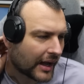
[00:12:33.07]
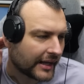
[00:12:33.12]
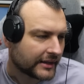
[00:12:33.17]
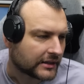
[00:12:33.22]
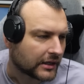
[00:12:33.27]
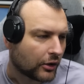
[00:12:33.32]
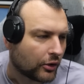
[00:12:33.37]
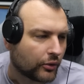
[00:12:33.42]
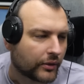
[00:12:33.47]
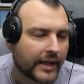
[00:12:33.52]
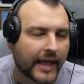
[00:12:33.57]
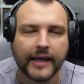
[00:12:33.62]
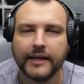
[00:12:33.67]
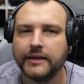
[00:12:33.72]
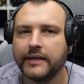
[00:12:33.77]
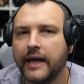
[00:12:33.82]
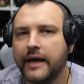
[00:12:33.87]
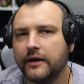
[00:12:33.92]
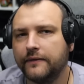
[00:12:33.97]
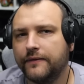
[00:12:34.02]
okay
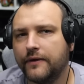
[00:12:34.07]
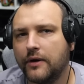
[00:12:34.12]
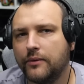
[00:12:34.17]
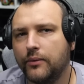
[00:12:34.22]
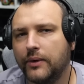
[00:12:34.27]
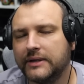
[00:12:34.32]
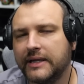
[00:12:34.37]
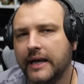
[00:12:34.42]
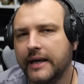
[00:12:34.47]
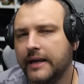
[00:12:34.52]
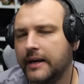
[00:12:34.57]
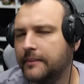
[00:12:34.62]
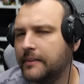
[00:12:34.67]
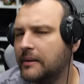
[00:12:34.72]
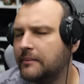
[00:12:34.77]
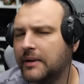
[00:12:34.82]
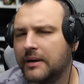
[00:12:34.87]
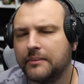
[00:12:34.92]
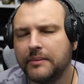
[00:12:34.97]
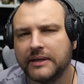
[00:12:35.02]
tank from what I
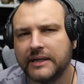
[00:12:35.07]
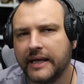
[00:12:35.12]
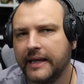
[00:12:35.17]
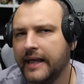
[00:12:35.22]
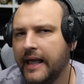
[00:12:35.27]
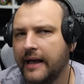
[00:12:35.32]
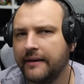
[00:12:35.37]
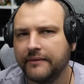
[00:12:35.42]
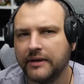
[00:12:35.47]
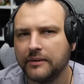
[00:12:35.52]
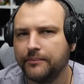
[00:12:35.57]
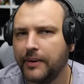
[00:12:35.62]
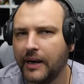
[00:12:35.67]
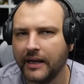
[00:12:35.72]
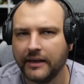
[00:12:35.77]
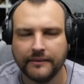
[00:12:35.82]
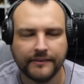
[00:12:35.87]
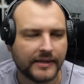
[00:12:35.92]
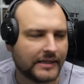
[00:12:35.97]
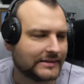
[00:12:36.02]
remember, but I haven't
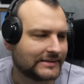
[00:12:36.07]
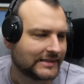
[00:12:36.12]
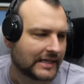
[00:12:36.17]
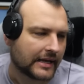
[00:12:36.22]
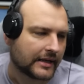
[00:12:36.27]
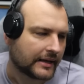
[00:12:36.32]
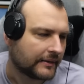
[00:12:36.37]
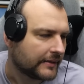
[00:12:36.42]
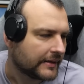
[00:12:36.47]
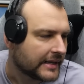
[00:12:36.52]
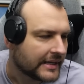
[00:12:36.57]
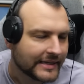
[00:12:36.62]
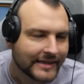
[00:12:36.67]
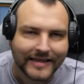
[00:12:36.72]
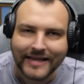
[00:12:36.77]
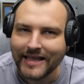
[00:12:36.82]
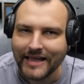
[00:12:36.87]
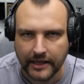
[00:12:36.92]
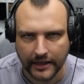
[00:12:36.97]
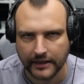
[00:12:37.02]
played with this tank
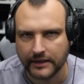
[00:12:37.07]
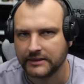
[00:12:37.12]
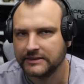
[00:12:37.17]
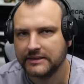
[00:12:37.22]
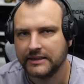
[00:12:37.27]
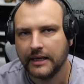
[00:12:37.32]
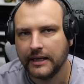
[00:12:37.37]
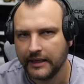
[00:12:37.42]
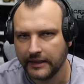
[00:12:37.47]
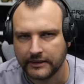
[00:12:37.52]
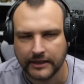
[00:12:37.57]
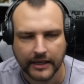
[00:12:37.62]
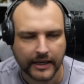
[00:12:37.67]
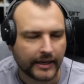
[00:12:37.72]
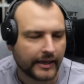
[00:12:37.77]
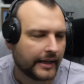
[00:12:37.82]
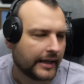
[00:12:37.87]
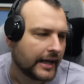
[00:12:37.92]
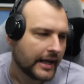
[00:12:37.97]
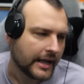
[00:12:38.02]
in years,
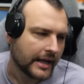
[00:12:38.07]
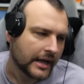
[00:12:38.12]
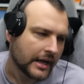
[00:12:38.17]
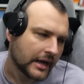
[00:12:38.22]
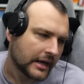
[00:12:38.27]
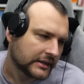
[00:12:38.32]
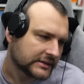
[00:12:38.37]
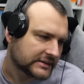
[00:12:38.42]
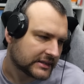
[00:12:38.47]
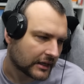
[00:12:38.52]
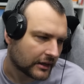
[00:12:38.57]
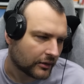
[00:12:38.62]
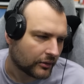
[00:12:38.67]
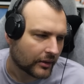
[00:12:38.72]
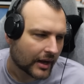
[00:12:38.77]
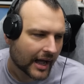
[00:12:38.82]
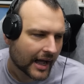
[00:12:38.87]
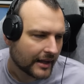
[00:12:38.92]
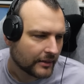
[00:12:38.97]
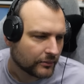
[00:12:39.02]
literally.
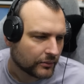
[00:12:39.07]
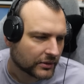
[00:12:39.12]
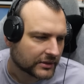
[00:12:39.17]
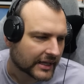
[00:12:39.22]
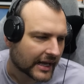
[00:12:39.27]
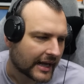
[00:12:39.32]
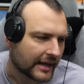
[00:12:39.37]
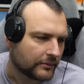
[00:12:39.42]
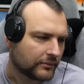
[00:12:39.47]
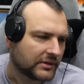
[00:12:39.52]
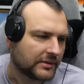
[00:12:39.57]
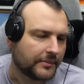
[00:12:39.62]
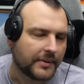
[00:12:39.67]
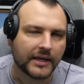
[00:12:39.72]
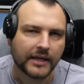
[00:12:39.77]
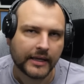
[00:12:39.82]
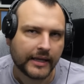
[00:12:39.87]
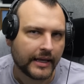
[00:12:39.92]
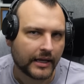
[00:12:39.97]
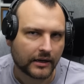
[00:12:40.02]
So I would
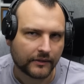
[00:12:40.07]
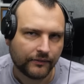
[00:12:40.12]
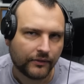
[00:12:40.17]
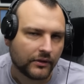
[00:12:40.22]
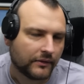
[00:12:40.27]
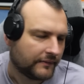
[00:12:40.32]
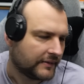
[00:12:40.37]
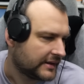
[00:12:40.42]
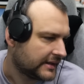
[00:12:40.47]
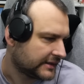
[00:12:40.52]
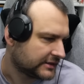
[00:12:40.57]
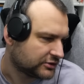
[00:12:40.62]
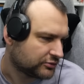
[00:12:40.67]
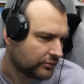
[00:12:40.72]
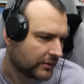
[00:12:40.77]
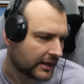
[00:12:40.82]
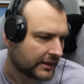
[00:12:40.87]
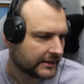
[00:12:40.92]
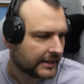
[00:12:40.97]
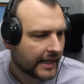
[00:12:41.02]
be careful with this
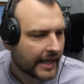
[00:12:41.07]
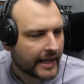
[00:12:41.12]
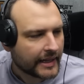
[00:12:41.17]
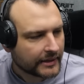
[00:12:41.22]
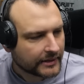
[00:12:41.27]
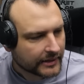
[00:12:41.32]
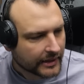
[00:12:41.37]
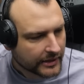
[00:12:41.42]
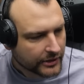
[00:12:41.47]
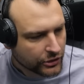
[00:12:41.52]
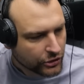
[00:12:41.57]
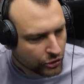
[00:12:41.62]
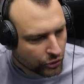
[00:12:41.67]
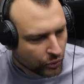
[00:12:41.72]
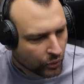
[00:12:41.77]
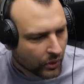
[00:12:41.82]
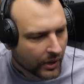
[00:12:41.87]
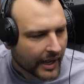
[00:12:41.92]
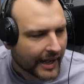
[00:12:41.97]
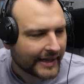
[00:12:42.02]
one. And
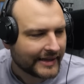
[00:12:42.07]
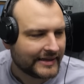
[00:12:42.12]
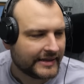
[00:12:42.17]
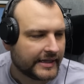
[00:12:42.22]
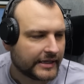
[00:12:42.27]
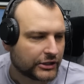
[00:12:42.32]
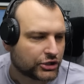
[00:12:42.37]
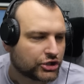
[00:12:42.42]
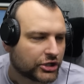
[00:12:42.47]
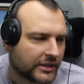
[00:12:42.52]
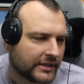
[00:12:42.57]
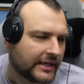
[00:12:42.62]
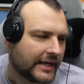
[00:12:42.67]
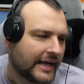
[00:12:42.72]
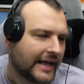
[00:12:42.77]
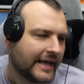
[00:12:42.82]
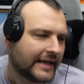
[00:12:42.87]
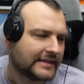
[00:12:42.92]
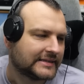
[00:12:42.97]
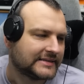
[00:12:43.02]
new addition
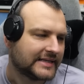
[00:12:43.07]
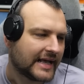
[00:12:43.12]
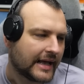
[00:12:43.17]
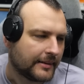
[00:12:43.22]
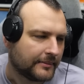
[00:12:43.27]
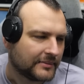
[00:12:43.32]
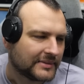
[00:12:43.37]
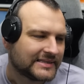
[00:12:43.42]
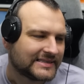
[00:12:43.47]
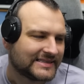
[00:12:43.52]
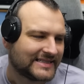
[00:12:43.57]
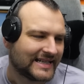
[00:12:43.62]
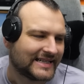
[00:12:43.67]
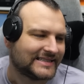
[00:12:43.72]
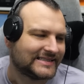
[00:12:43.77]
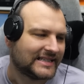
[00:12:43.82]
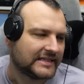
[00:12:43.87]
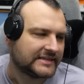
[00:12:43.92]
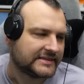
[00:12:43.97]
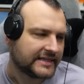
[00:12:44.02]

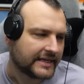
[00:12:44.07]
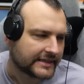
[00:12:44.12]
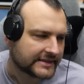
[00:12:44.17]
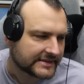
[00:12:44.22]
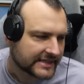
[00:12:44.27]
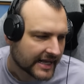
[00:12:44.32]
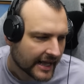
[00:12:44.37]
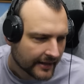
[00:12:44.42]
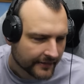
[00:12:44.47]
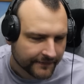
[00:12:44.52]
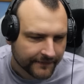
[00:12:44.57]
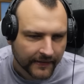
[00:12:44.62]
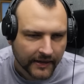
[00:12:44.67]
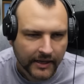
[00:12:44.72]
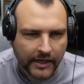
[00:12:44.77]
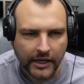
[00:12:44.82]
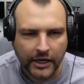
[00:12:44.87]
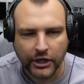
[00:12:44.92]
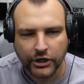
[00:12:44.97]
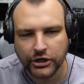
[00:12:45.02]
XM66F.
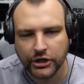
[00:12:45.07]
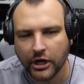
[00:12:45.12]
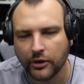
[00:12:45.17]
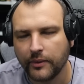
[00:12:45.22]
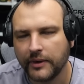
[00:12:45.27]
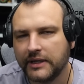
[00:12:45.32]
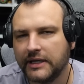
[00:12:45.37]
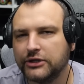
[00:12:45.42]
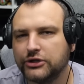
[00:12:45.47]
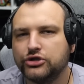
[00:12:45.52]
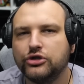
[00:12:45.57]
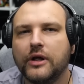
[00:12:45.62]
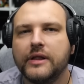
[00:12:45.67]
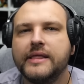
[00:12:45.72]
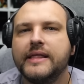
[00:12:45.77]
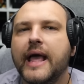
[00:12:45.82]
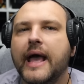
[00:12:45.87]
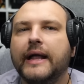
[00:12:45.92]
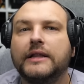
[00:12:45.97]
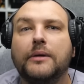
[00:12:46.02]
No, it is
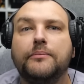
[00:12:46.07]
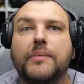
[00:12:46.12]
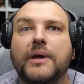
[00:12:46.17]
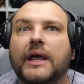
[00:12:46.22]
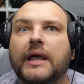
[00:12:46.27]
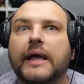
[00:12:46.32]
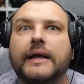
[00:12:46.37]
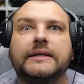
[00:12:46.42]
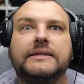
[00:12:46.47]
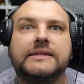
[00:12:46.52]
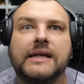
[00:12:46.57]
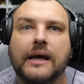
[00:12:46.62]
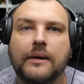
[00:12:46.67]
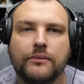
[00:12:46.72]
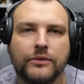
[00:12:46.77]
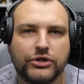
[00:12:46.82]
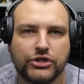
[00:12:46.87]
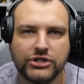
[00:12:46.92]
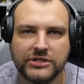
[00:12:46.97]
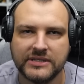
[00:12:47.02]
not the big
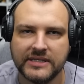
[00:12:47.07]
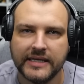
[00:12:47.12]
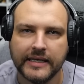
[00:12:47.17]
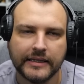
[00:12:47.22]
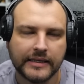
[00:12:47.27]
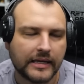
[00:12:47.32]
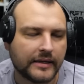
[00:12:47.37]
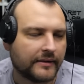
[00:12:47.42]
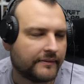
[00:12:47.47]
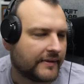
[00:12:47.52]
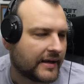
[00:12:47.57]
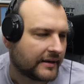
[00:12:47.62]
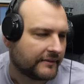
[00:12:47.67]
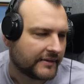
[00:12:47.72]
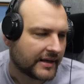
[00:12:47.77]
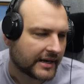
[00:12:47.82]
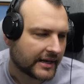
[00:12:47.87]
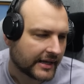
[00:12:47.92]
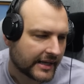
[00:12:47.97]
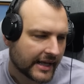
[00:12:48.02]
XM which is hitting very,
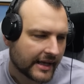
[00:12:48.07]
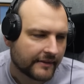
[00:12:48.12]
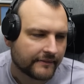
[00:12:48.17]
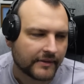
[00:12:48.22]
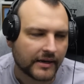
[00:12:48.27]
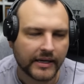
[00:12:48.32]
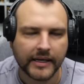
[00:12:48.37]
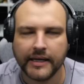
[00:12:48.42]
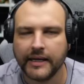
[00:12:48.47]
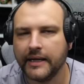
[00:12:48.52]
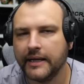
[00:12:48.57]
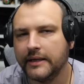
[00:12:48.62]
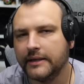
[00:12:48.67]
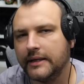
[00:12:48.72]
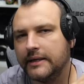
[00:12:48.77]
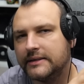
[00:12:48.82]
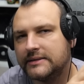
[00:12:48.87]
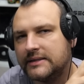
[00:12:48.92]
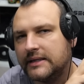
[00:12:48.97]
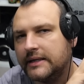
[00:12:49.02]
very heavily. It
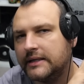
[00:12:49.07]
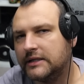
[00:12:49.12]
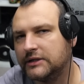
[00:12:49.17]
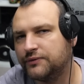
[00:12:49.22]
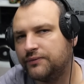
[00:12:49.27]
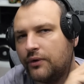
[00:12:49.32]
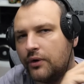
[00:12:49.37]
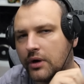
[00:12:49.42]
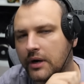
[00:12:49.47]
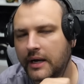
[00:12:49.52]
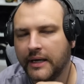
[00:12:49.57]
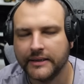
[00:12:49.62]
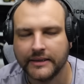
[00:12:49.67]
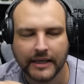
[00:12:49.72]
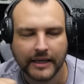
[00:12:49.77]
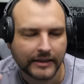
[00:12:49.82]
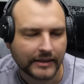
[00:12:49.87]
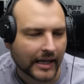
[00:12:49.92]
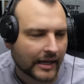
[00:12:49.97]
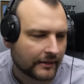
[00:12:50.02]
is
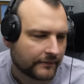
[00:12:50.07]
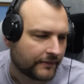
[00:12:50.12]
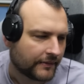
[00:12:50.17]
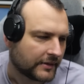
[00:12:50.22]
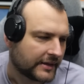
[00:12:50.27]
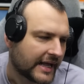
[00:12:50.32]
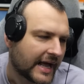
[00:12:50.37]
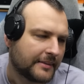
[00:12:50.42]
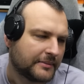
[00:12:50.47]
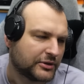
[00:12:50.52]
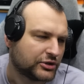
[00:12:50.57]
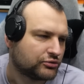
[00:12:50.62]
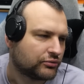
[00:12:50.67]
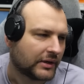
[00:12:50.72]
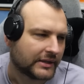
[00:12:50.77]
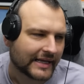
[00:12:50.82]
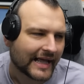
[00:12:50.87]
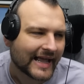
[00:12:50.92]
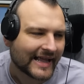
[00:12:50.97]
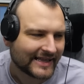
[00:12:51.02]
400 alpha damage
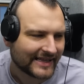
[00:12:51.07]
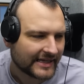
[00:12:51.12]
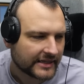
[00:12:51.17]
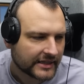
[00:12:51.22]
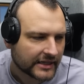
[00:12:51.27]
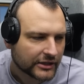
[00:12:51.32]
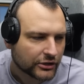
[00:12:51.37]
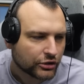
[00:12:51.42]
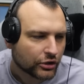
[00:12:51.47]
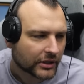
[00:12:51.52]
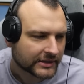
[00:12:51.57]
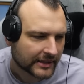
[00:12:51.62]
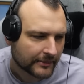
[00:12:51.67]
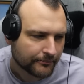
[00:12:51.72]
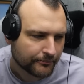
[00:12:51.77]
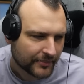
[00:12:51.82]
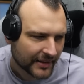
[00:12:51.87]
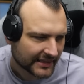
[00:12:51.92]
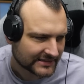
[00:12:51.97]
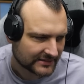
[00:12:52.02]
one, and it did not
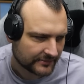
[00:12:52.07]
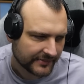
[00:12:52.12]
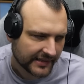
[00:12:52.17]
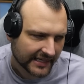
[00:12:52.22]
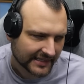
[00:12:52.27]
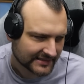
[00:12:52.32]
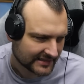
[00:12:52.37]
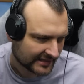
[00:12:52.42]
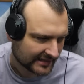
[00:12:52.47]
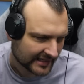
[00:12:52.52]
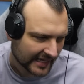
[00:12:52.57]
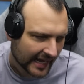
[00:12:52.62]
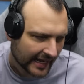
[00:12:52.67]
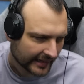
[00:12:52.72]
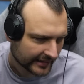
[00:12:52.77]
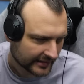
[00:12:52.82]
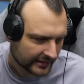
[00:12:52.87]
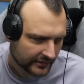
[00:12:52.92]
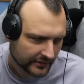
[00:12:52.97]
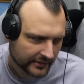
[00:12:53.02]
impress me as a
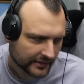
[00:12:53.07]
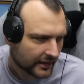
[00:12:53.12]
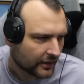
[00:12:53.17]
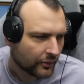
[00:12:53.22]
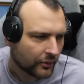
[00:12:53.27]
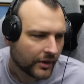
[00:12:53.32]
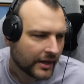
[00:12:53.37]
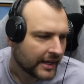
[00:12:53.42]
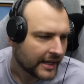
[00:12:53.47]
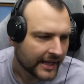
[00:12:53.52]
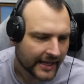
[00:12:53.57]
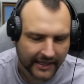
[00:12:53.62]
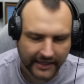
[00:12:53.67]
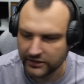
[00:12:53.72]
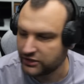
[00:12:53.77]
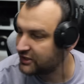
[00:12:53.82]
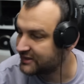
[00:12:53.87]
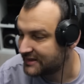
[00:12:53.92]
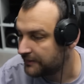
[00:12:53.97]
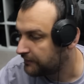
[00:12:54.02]
tank, you know? It
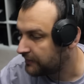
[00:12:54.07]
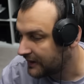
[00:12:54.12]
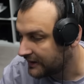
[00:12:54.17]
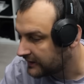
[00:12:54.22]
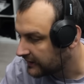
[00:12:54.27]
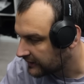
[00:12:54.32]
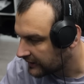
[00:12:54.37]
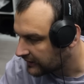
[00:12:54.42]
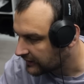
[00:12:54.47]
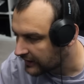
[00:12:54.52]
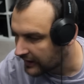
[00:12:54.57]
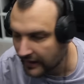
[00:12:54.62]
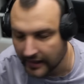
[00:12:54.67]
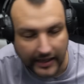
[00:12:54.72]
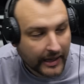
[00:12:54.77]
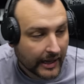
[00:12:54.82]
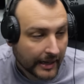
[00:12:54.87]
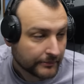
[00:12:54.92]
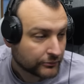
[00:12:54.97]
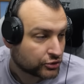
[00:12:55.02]
just simply didn't.
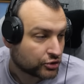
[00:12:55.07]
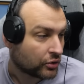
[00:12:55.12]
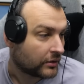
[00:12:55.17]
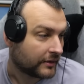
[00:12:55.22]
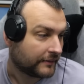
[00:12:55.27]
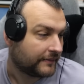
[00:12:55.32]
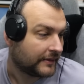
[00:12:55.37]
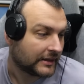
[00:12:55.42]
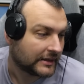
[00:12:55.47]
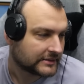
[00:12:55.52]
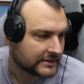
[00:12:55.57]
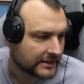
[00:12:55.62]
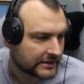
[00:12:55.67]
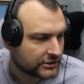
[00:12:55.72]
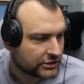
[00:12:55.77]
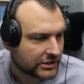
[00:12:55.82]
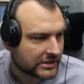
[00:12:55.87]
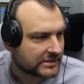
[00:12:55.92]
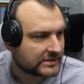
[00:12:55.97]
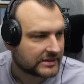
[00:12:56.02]
I'm sorry, fellas.
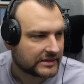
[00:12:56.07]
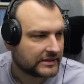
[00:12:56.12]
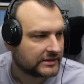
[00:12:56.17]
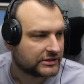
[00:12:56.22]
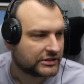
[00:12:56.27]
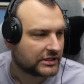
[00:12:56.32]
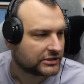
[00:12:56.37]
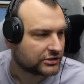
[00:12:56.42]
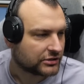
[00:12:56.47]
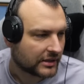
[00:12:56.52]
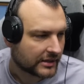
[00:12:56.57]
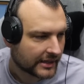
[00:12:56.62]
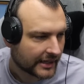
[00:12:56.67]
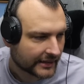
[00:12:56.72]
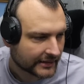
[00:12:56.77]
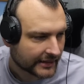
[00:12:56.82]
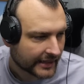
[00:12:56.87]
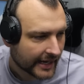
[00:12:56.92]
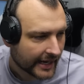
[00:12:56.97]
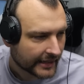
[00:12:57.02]
It's just not
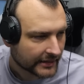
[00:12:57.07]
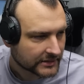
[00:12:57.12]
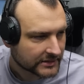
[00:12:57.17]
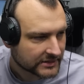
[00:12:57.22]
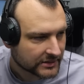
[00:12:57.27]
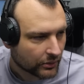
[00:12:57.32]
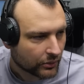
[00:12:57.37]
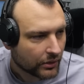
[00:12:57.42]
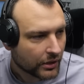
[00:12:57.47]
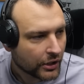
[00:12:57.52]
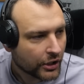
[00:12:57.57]
that great. So